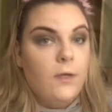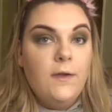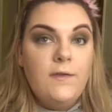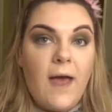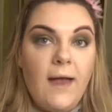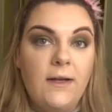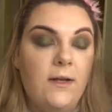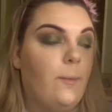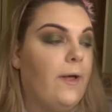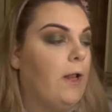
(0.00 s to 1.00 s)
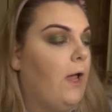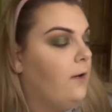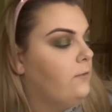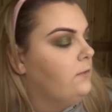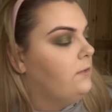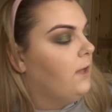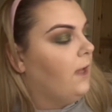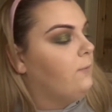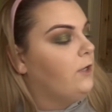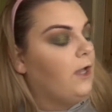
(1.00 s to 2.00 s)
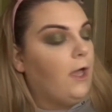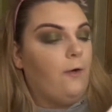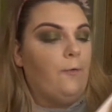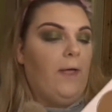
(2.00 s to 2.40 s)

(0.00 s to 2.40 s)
To add a little bit of glow, I'm going to go